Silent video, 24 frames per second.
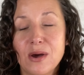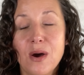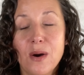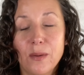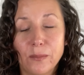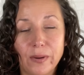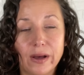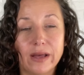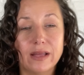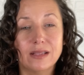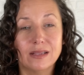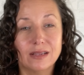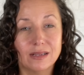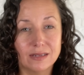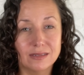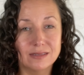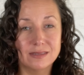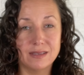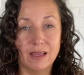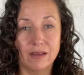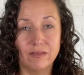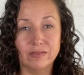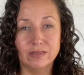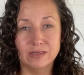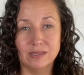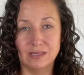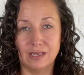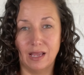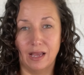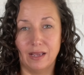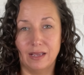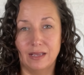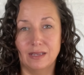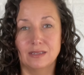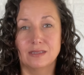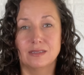But 7
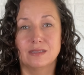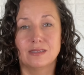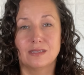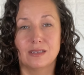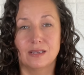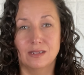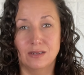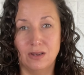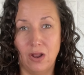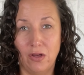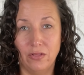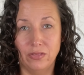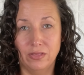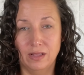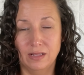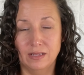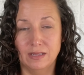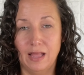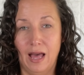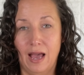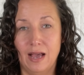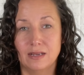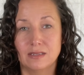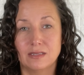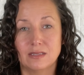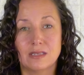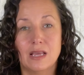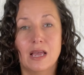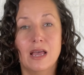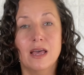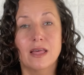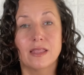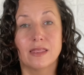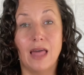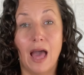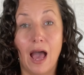seconds nonetheless.
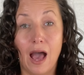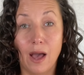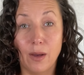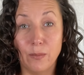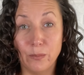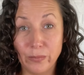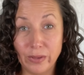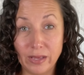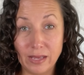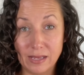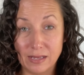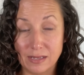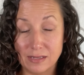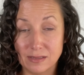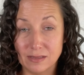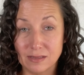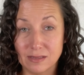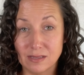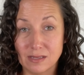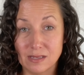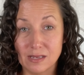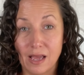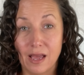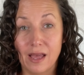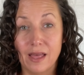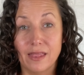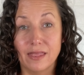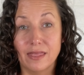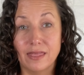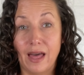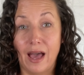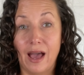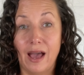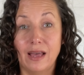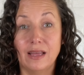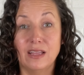That means
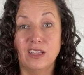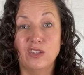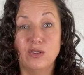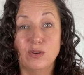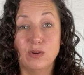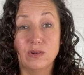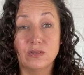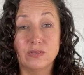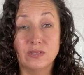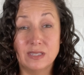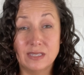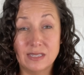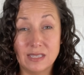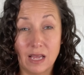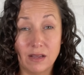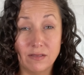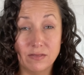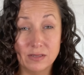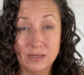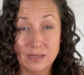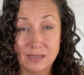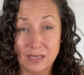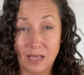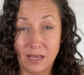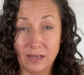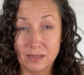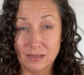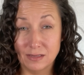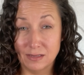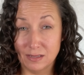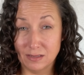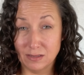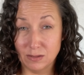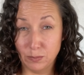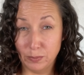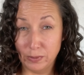that you have 7 seconds
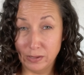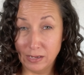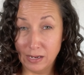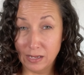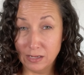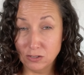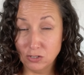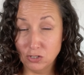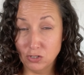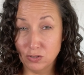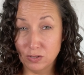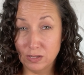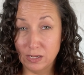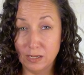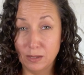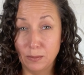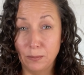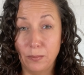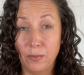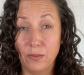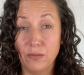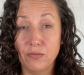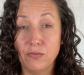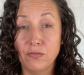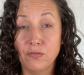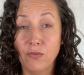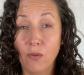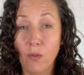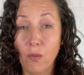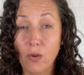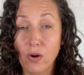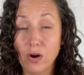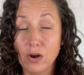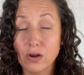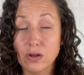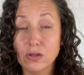as a pedestrian
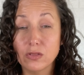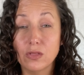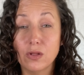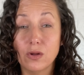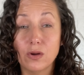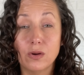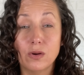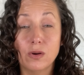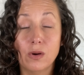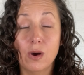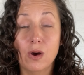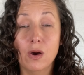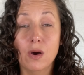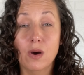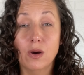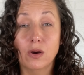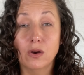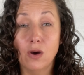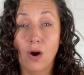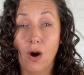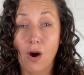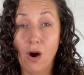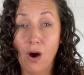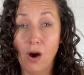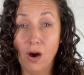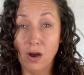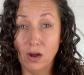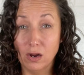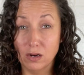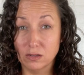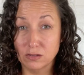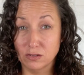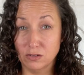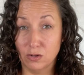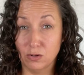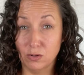before the
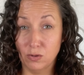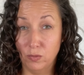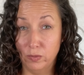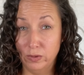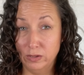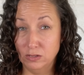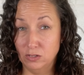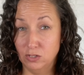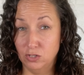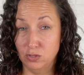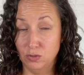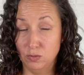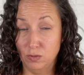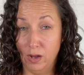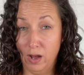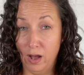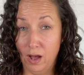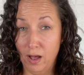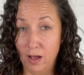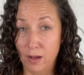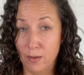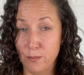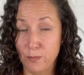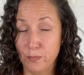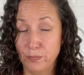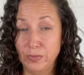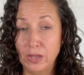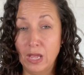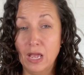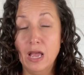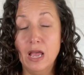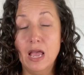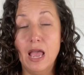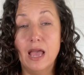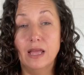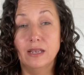cars are going to come.
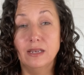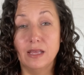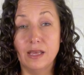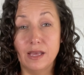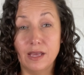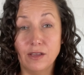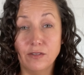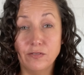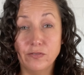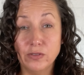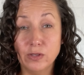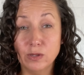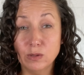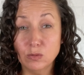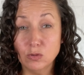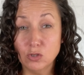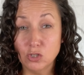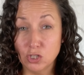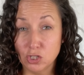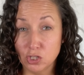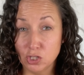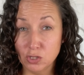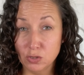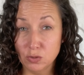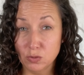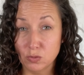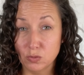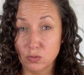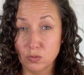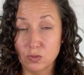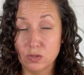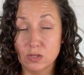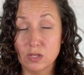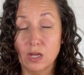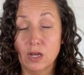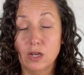And if you
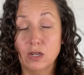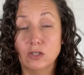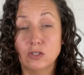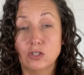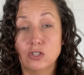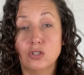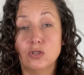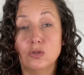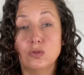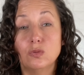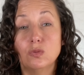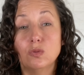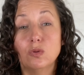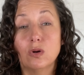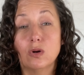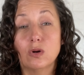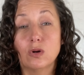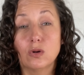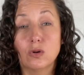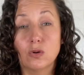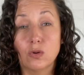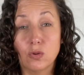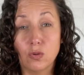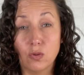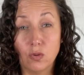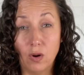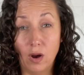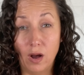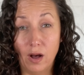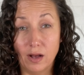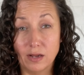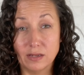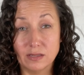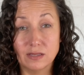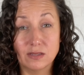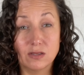choose to
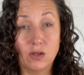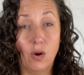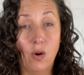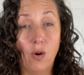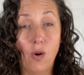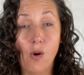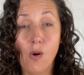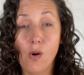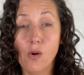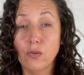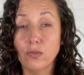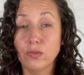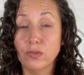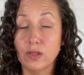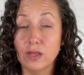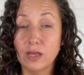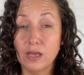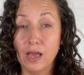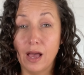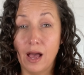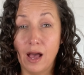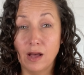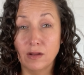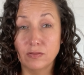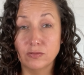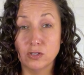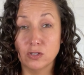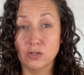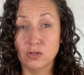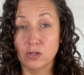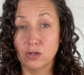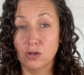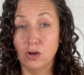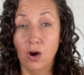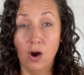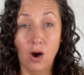cross only after
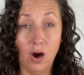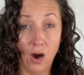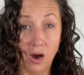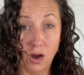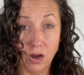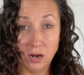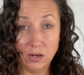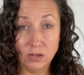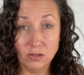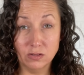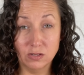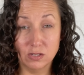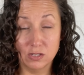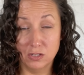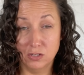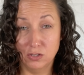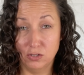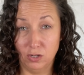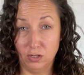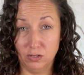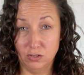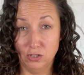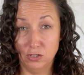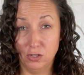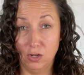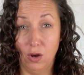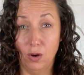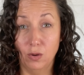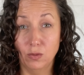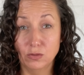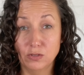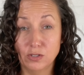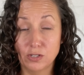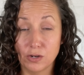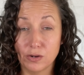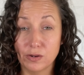the cars start to go
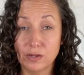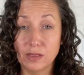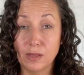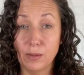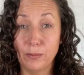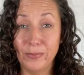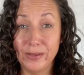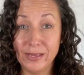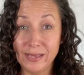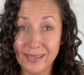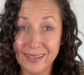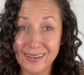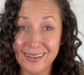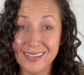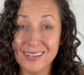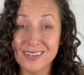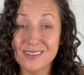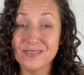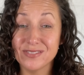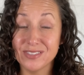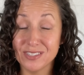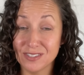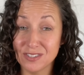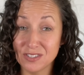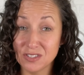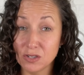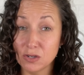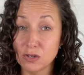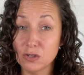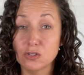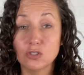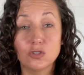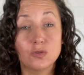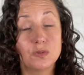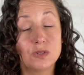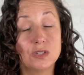during the beginning of the
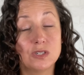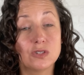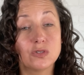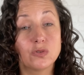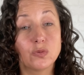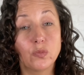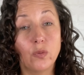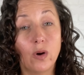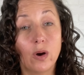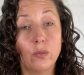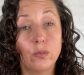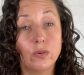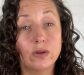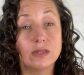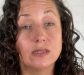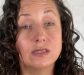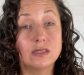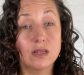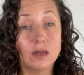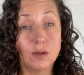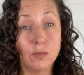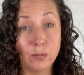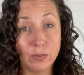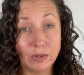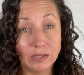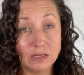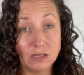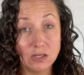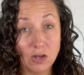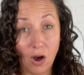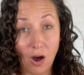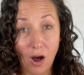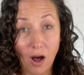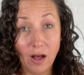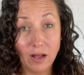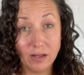surge, which is what we had been
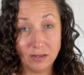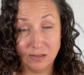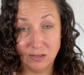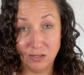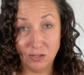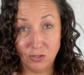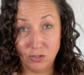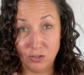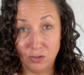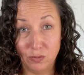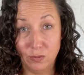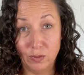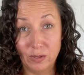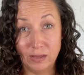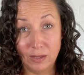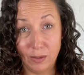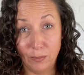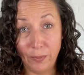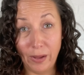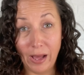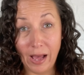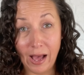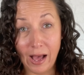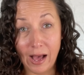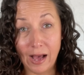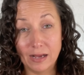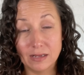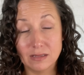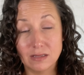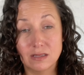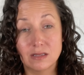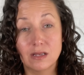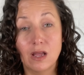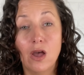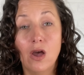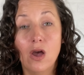taught to do in the
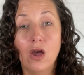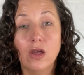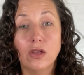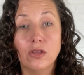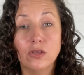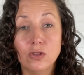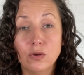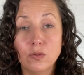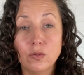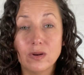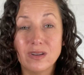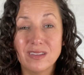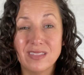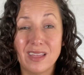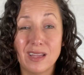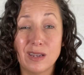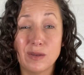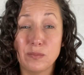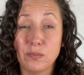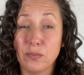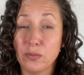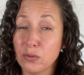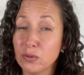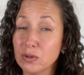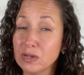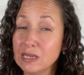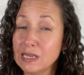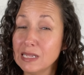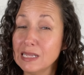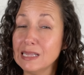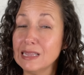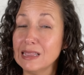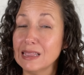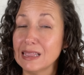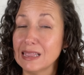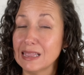past, you are then
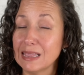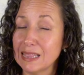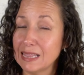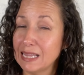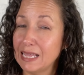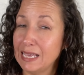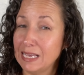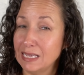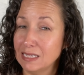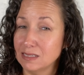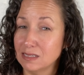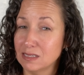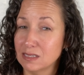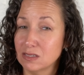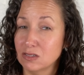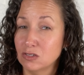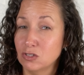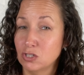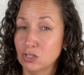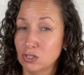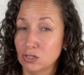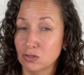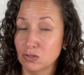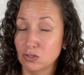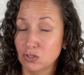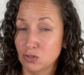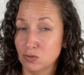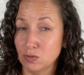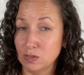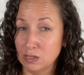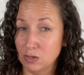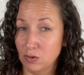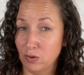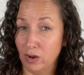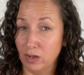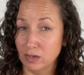pretty late to your
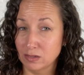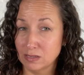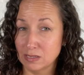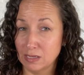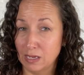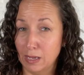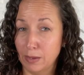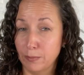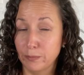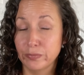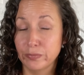street crossing.